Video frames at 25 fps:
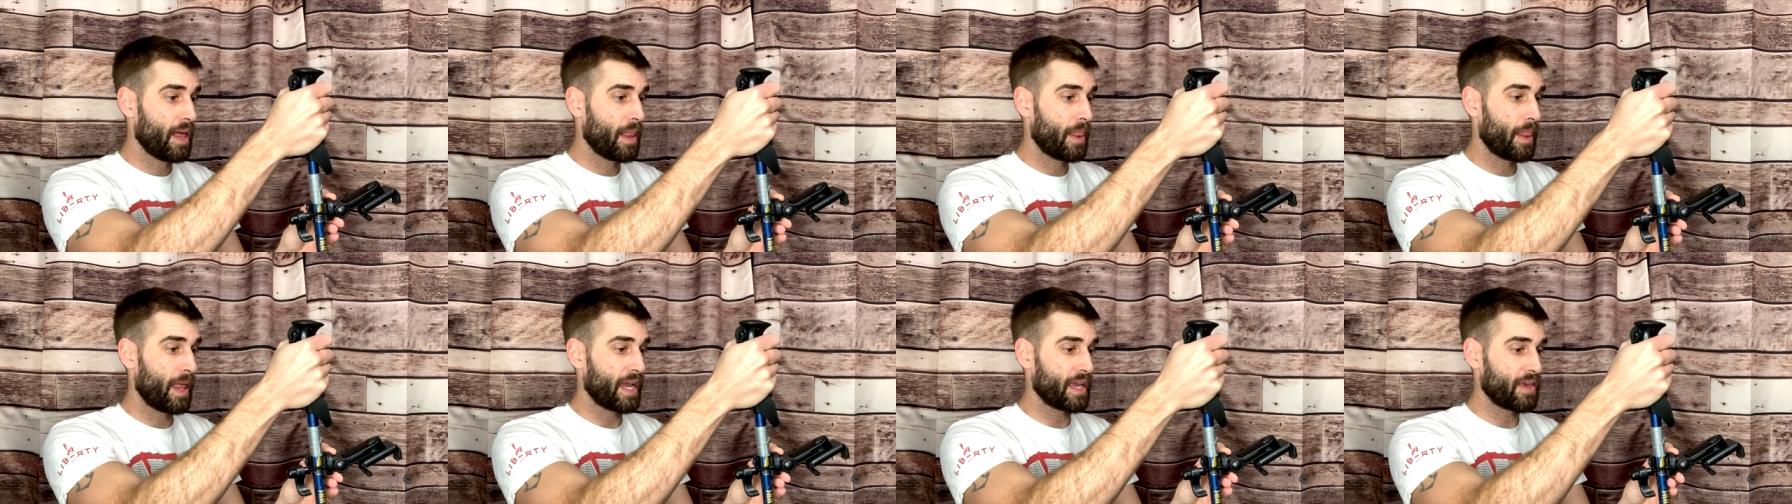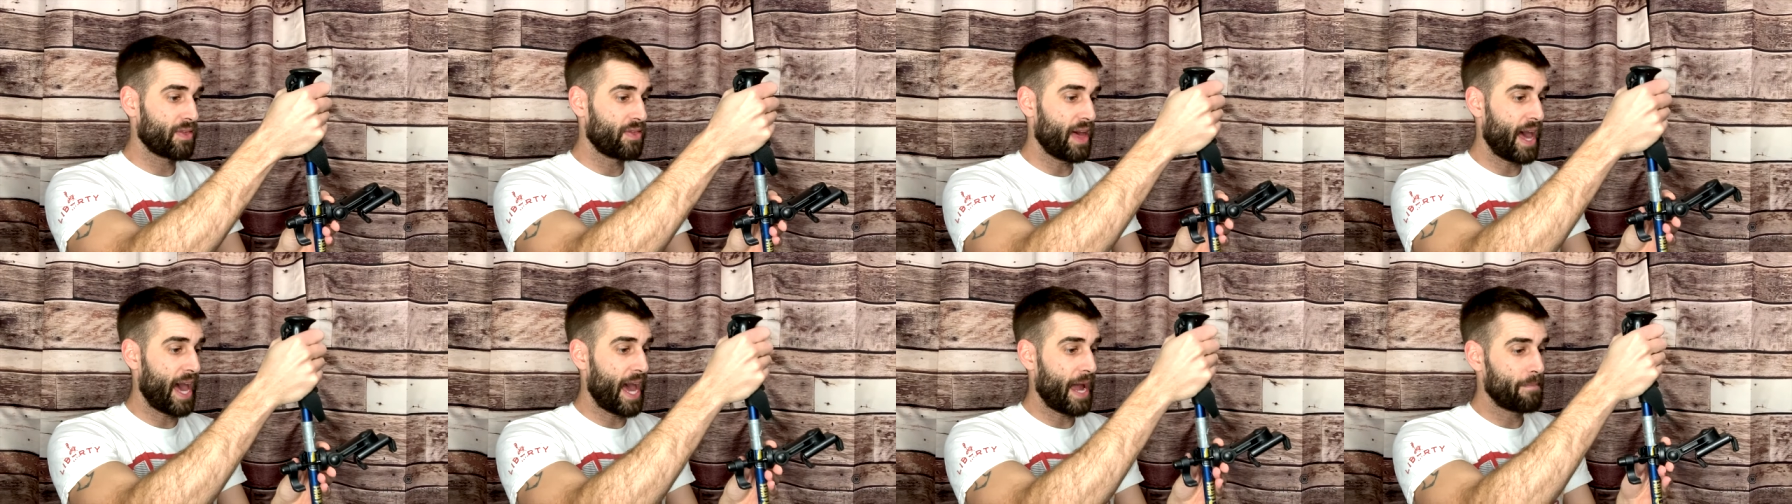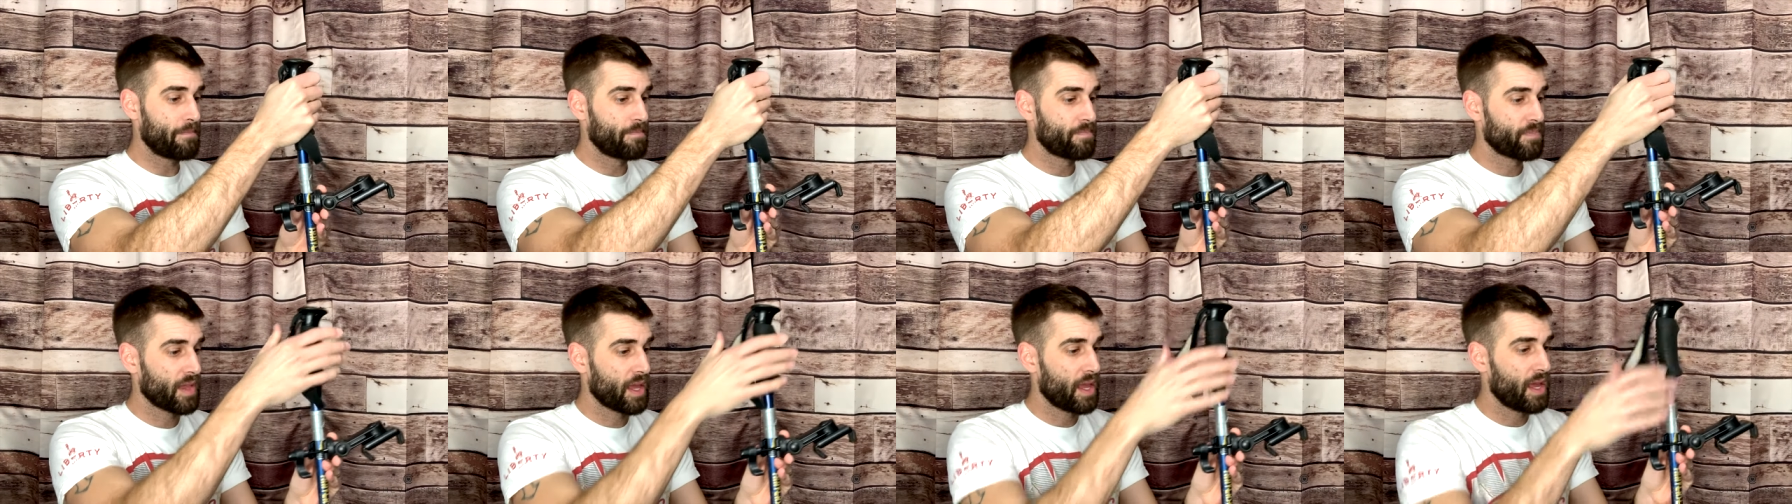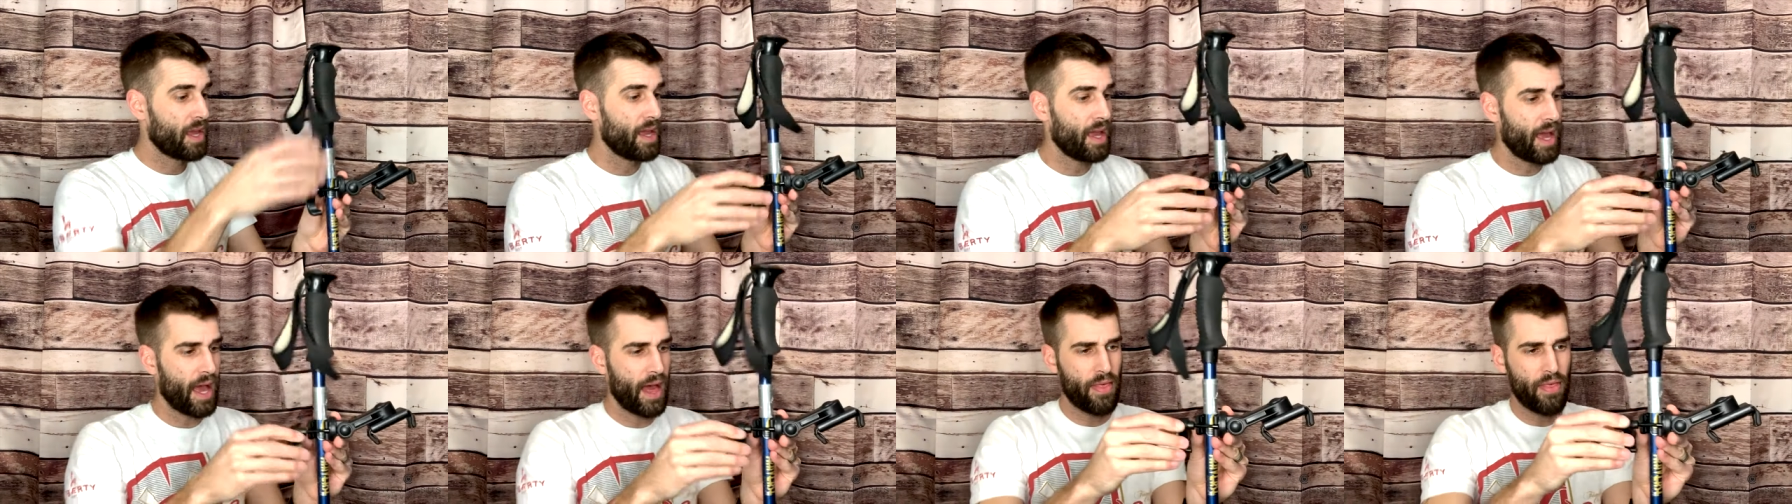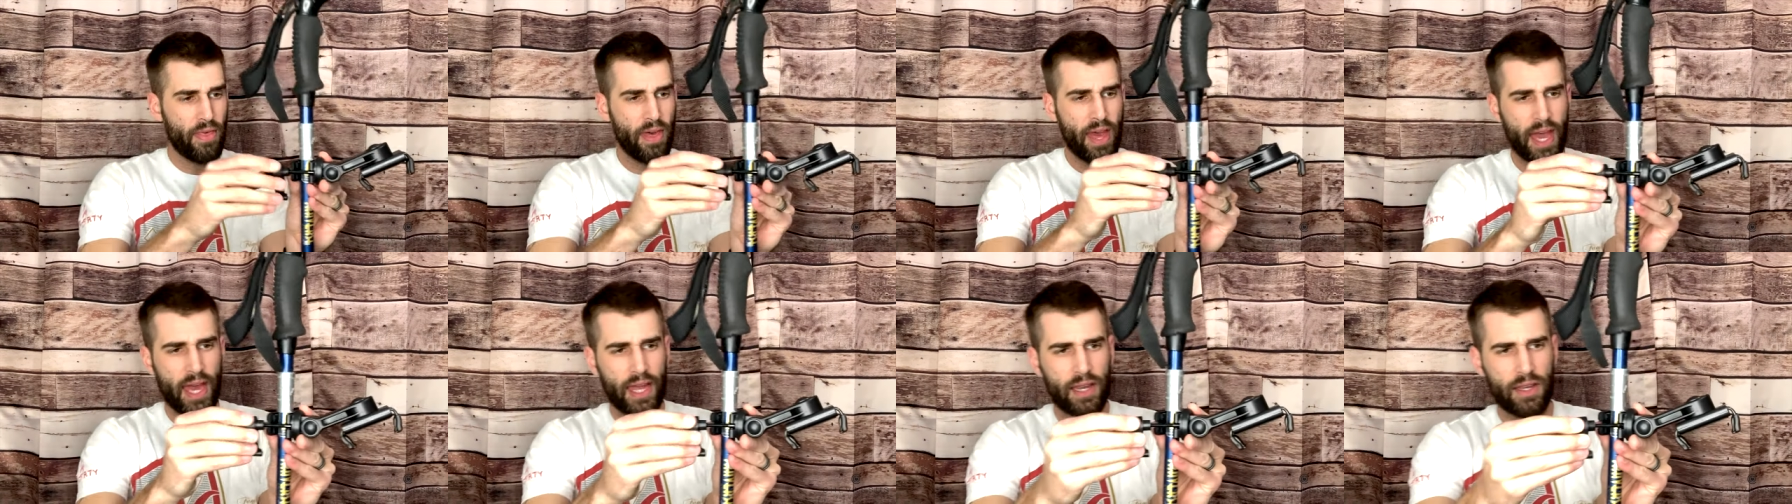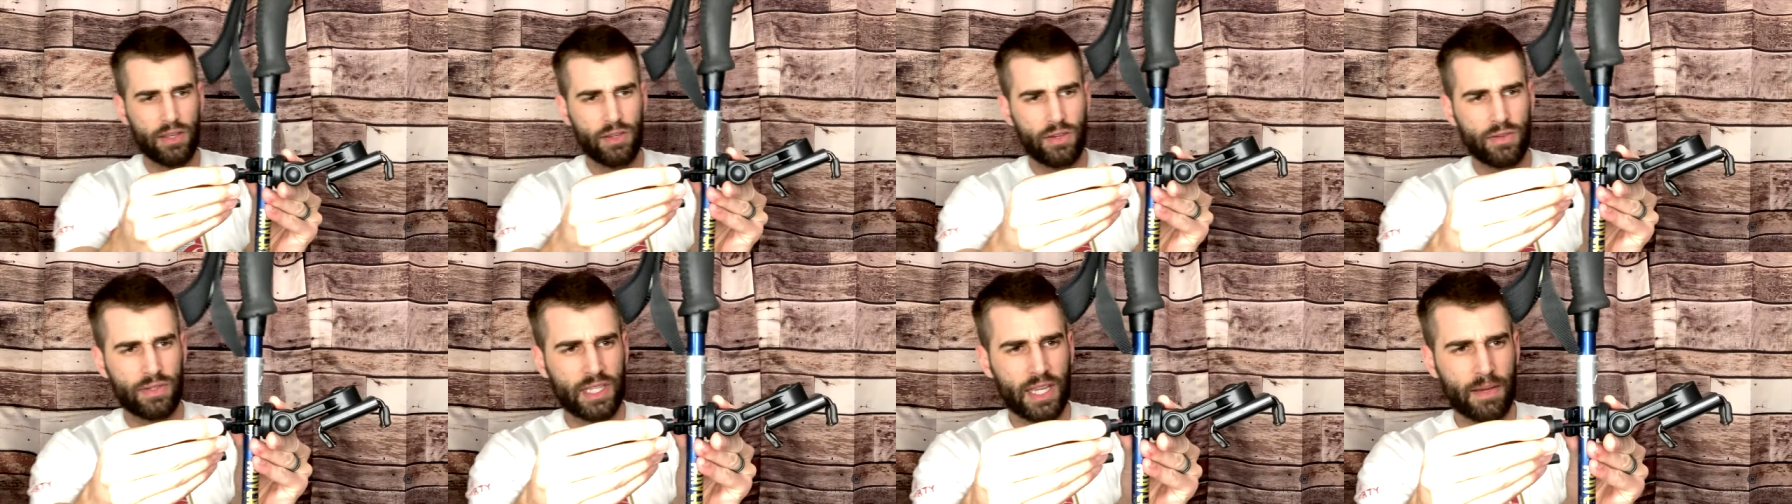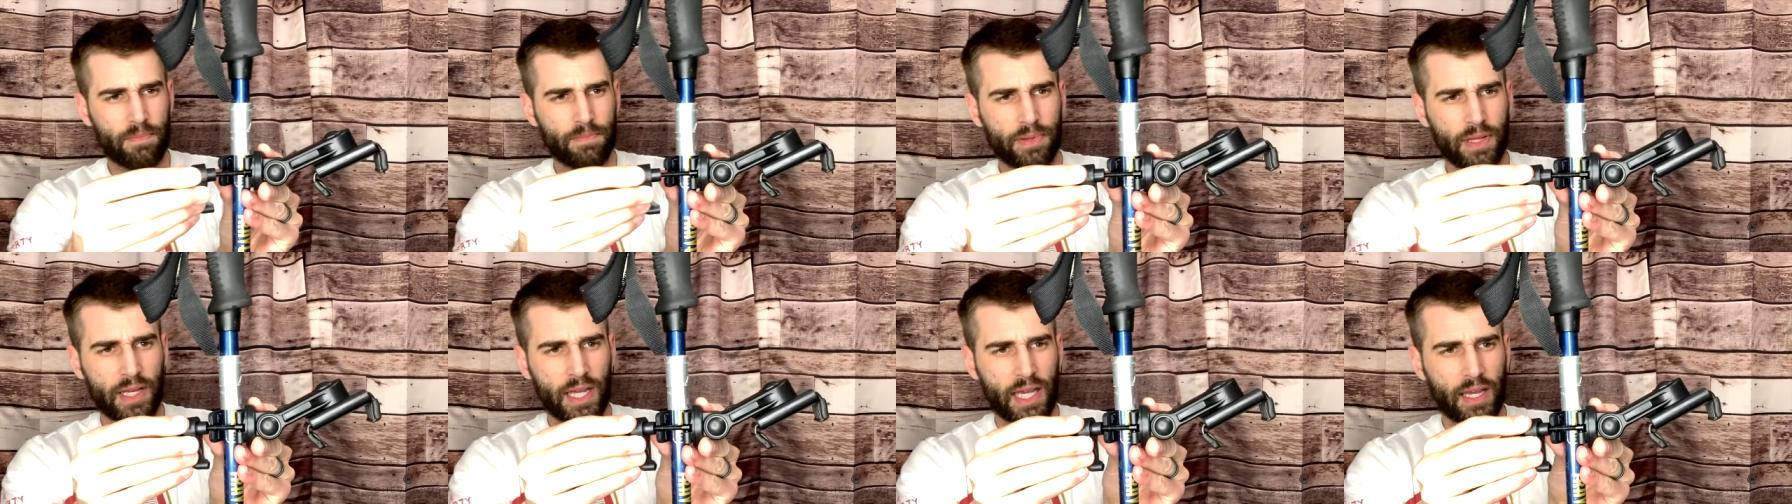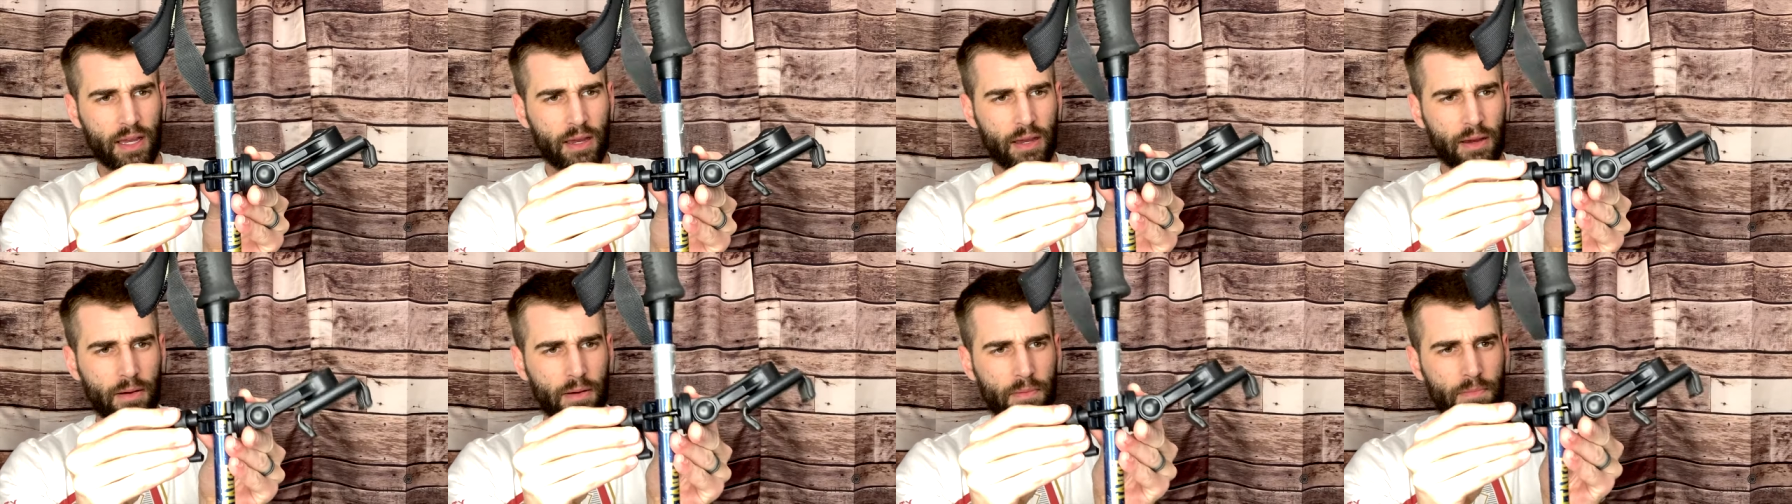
like that. And then you simply